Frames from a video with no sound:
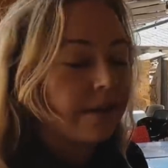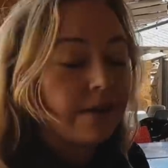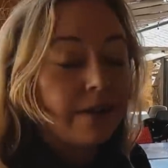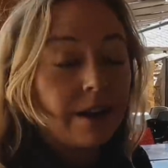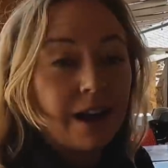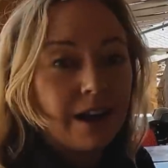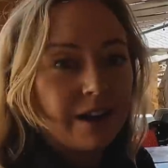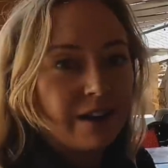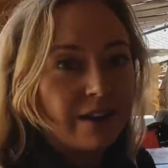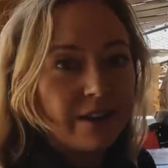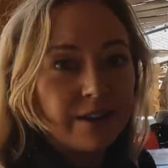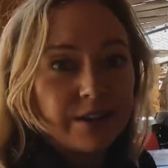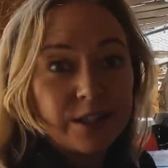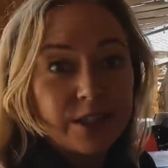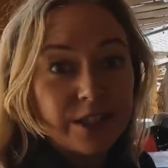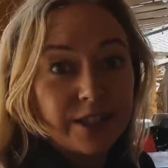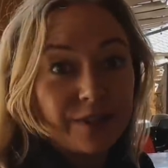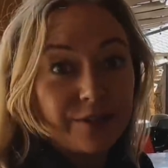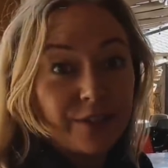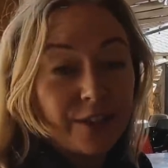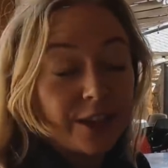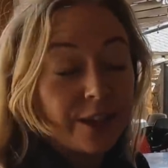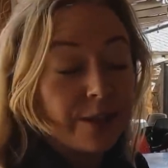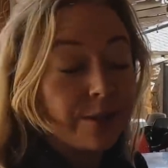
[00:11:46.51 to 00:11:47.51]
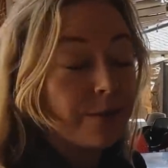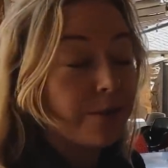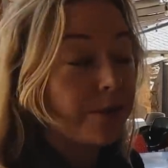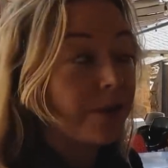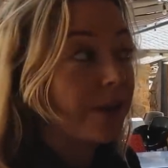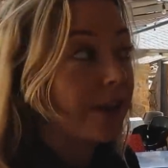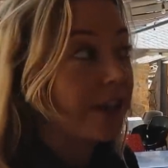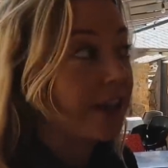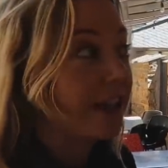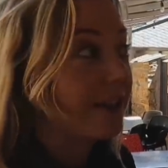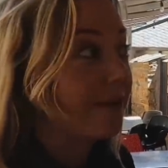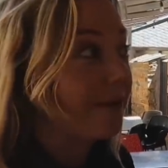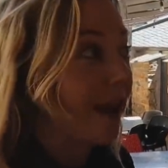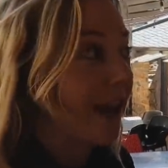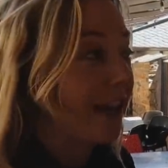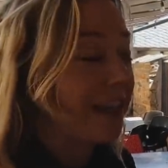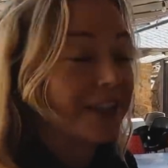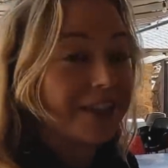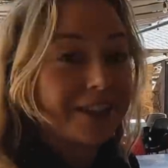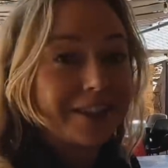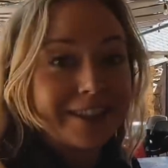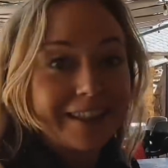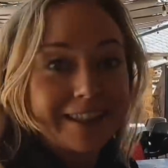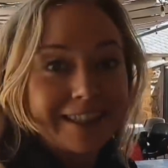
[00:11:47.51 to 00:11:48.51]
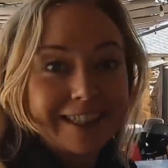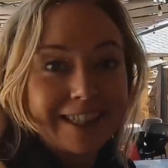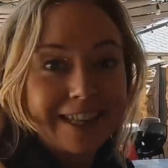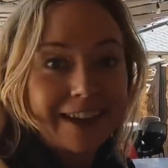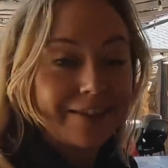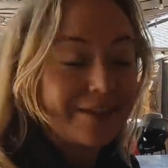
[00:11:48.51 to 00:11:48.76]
wow, I was just feeling really magical this